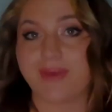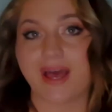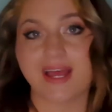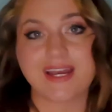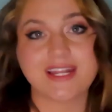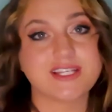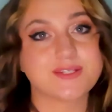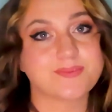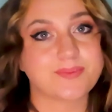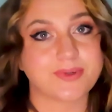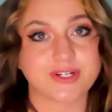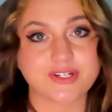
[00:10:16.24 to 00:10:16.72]

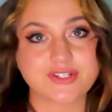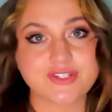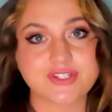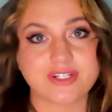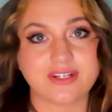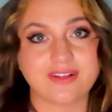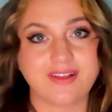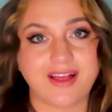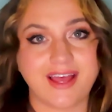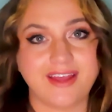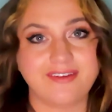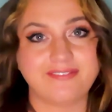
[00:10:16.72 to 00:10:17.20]
Maddie's
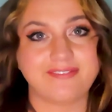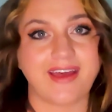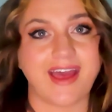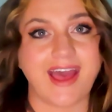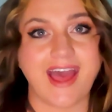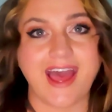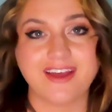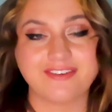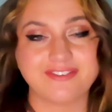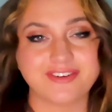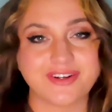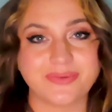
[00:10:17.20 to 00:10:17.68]
personal life,
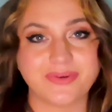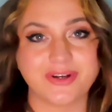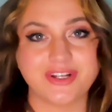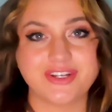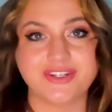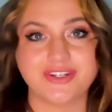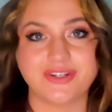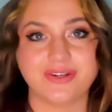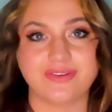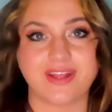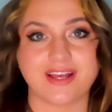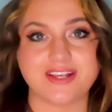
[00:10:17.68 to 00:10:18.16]

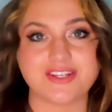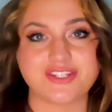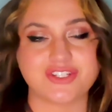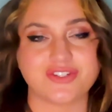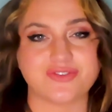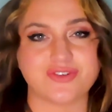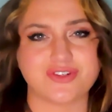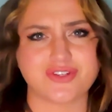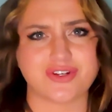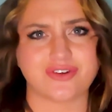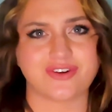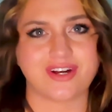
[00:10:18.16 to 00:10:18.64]
everyone knew that
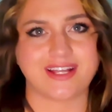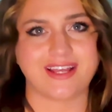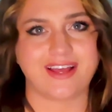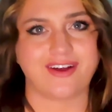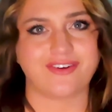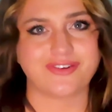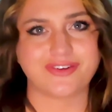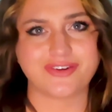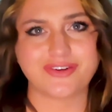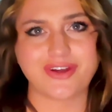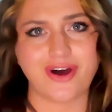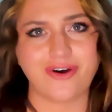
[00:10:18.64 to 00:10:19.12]
she was already
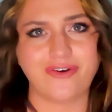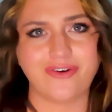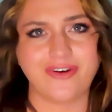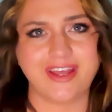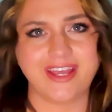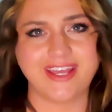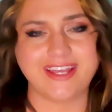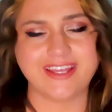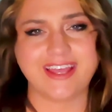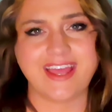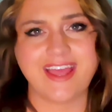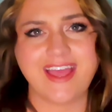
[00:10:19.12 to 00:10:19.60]

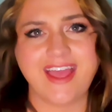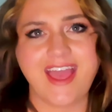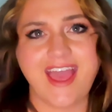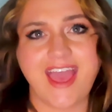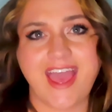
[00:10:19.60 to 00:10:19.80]
outgoing